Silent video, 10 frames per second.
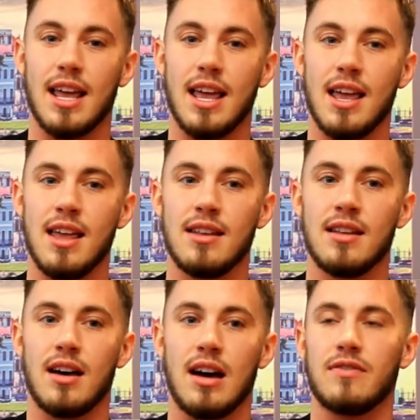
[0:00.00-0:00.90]
and
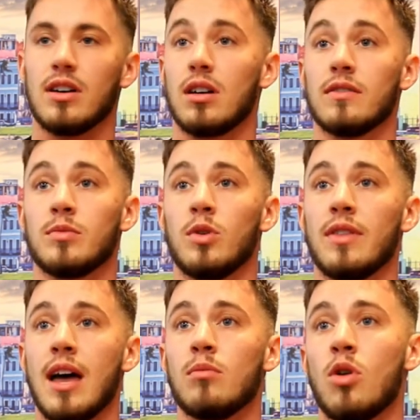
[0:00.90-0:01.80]
I felt comfortable in
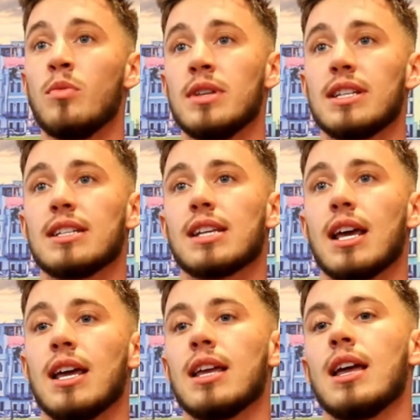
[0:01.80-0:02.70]
that moment to
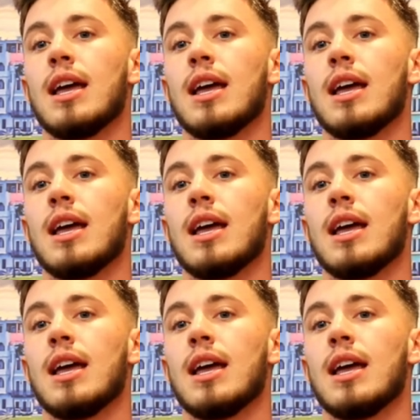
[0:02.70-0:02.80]
say,